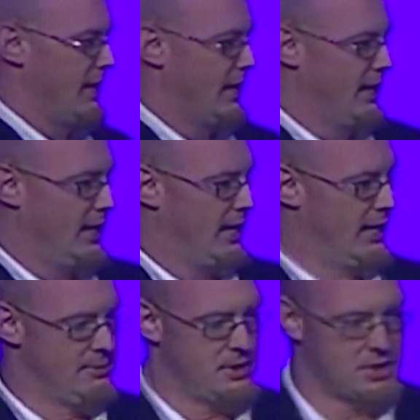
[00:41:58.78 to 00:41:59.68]

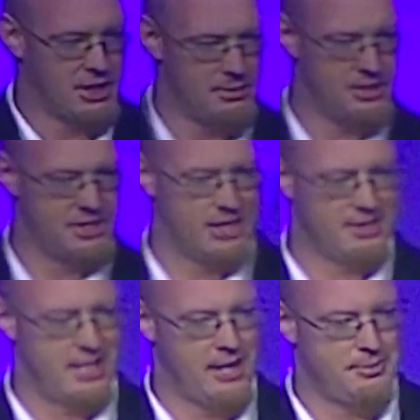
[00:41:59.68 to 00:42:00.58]
there's a couple things that has to
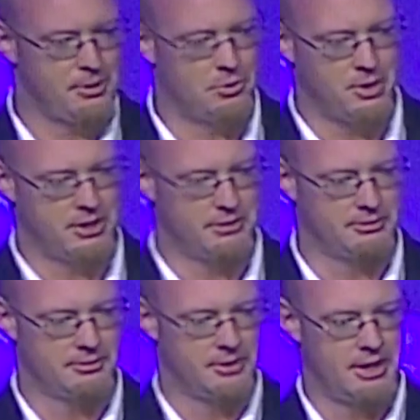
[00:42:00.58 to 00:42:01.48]
happen. One
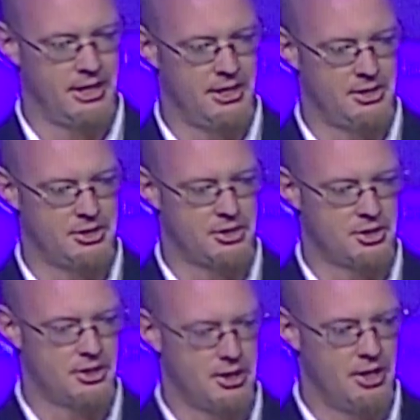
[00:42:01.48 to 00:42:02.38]
is
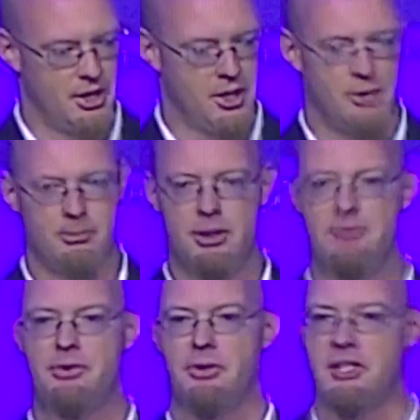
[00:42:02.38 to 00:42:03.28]
blood flow
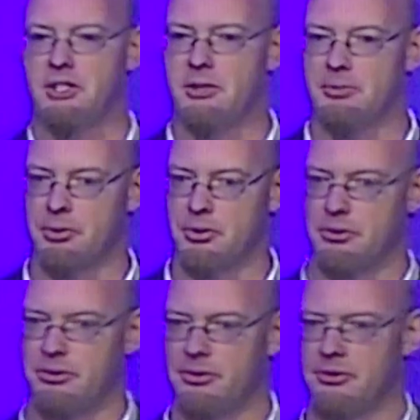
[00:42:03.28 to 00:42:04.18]
has to improve.
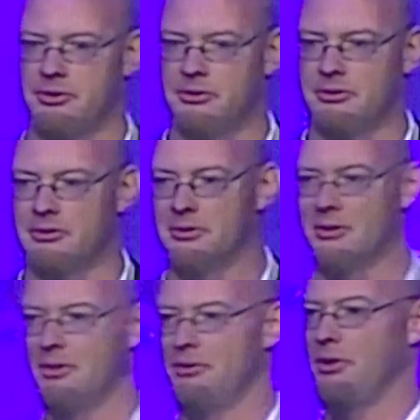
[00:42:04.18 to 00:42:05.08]
If you look